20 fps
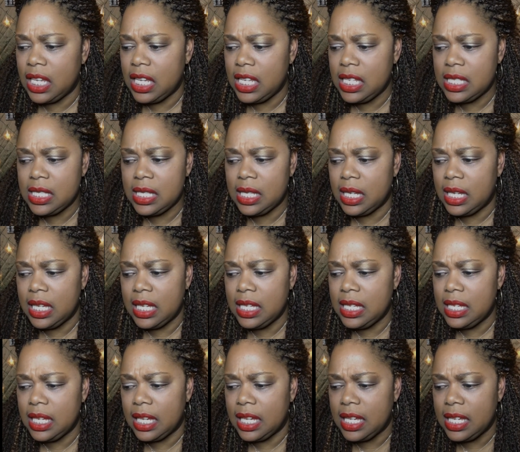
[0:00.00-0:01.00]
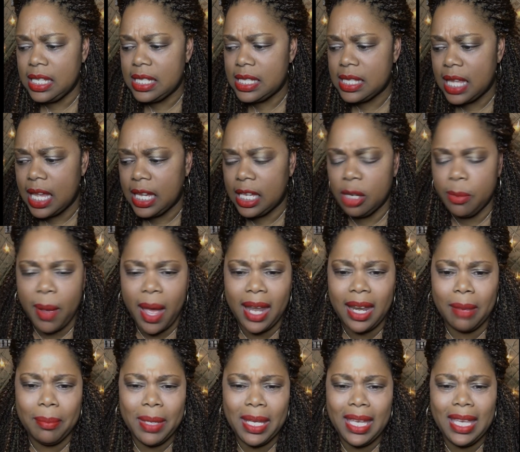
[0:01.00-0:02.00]
he's he he's thinking about
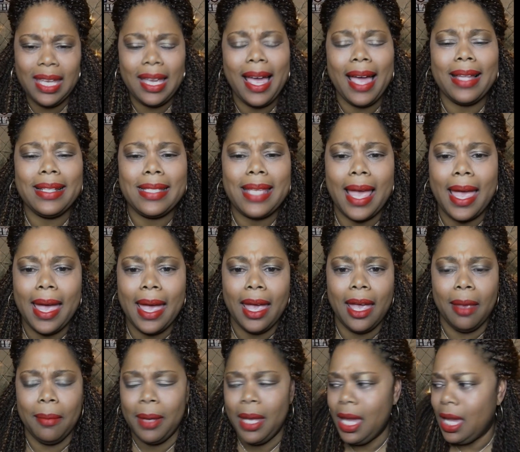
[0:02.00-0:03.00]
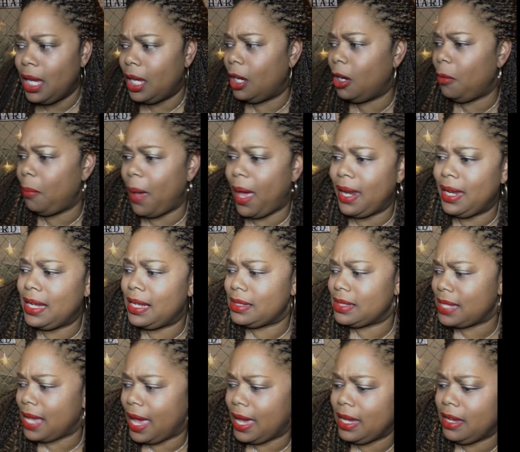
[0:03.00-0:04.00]
it. I mean, he got time. Everybody
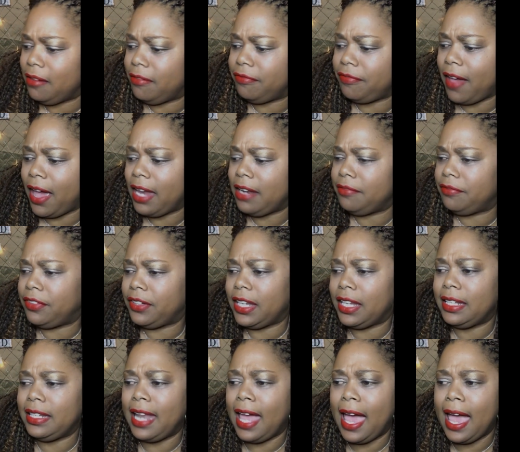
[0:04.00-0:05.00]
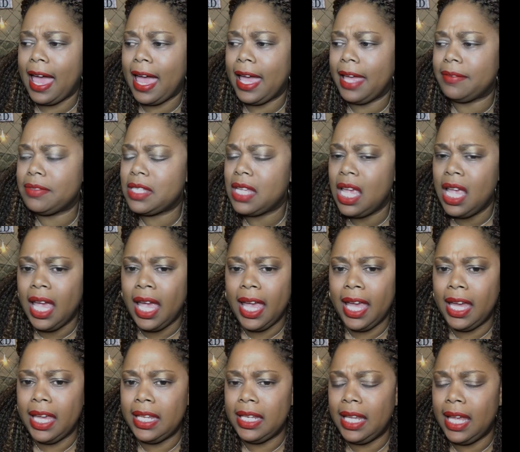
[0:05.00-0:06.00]
else out here fighting for their lives
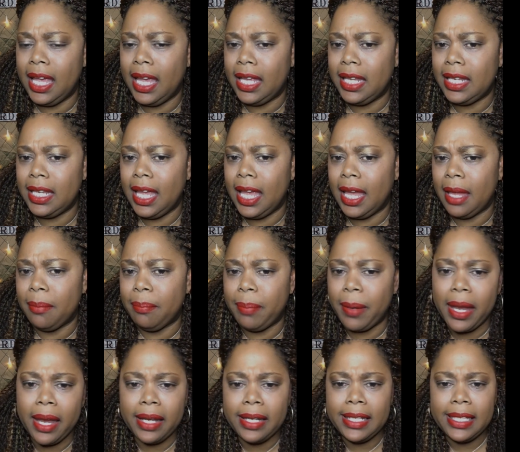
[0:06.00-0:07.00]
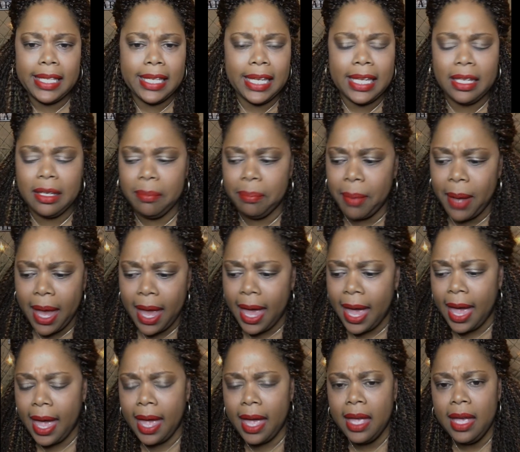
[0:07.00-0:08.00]
and and and barely getting
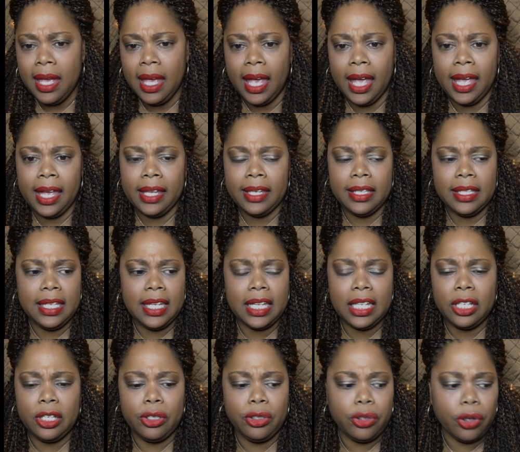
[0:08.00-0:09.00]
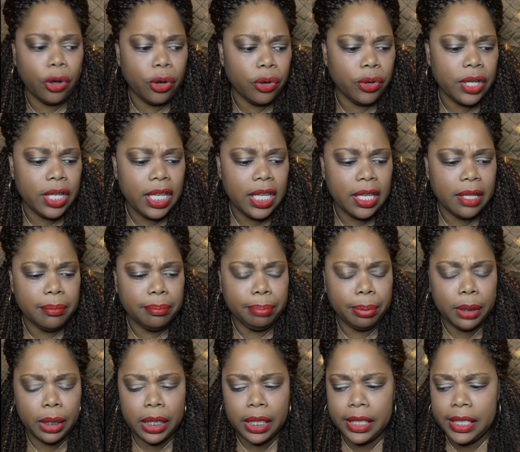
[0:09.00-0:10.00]
by and getting dirty and
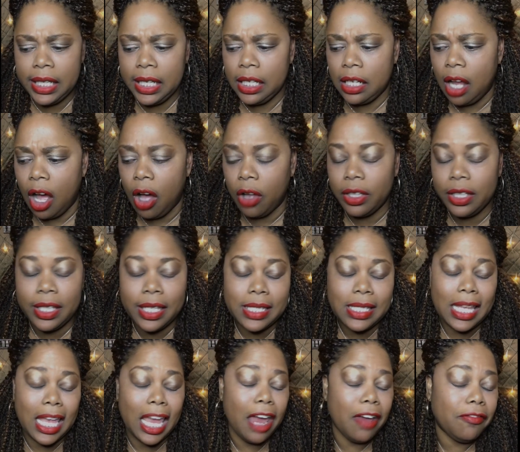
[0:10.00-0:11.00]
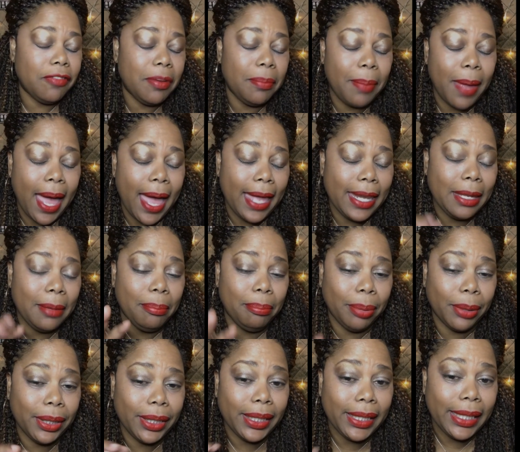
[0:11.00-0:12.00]
bloody and all this. Everybody
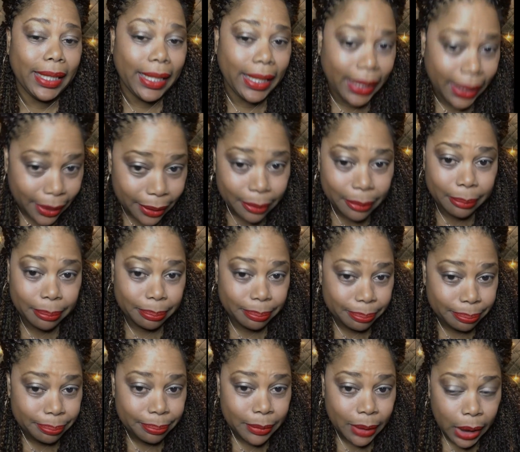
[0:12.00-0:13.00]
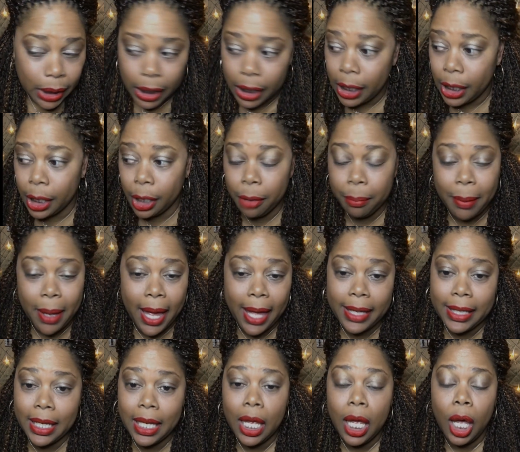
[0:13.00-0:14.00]
but him.
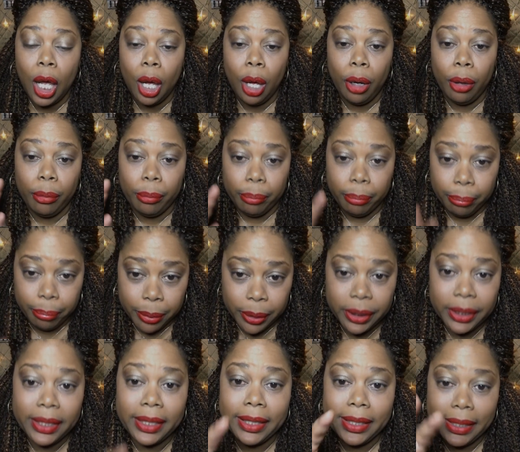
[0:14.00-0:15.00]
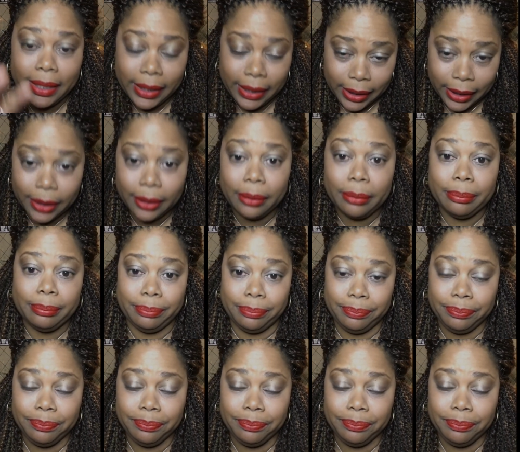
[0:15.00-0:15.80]
Everybody but him.